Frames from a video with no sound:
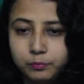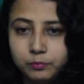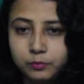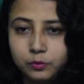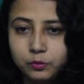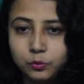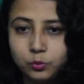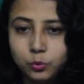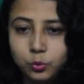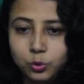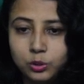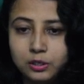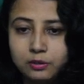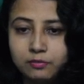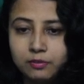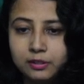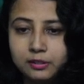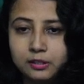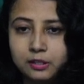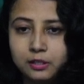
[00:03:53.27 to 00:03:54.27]
Who
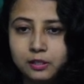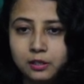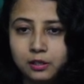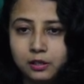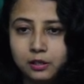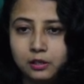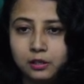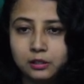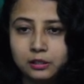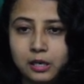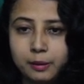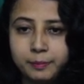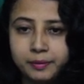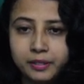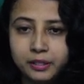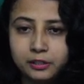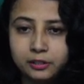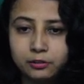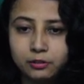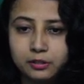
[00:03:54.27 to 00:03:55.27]
given the uh, chemical
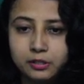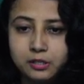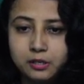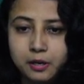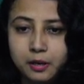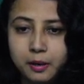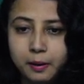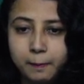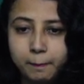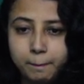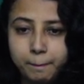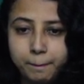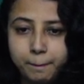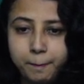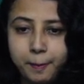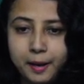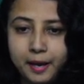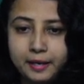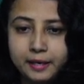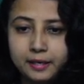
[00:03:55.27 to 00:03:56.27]
theory?
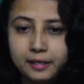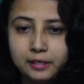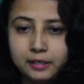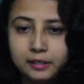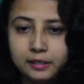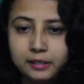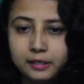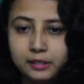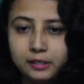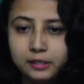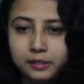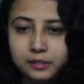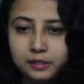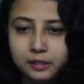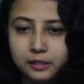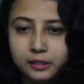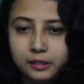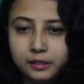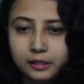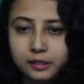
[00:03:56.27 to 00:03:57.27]
Apparently
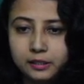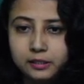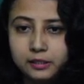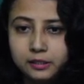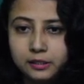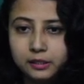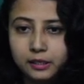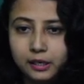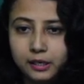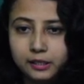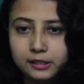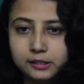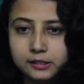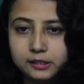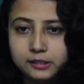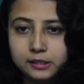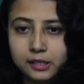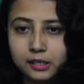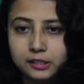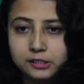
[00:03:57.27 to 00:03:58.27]
in
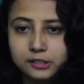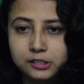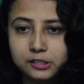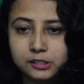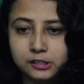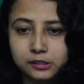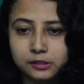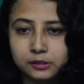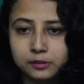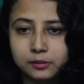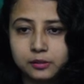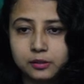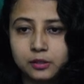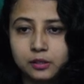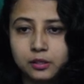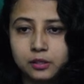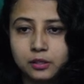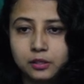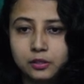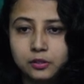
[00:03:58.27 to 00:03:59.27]
1819.
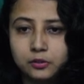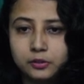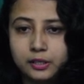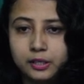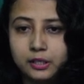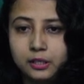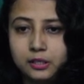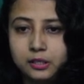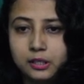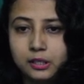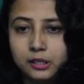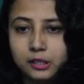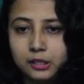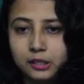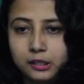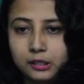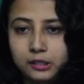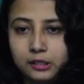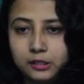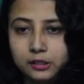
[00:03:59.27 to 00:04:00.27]
Okay.
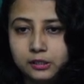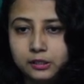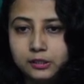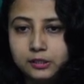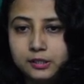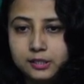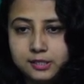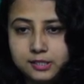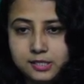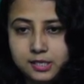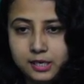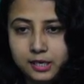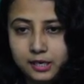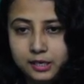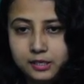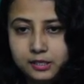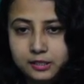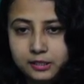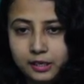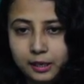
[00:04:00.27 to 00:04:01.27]
Here they
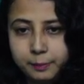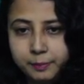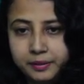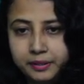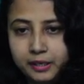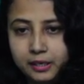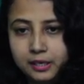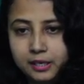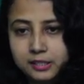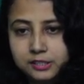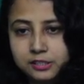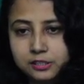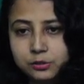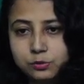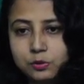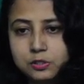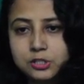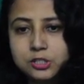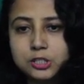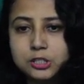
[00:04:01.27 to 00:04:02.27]
said chemical agent
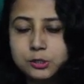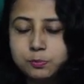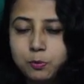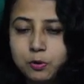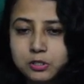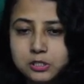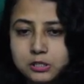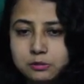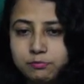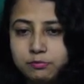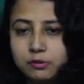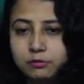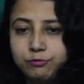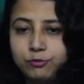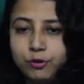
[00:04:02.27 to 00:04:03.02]
was responsible for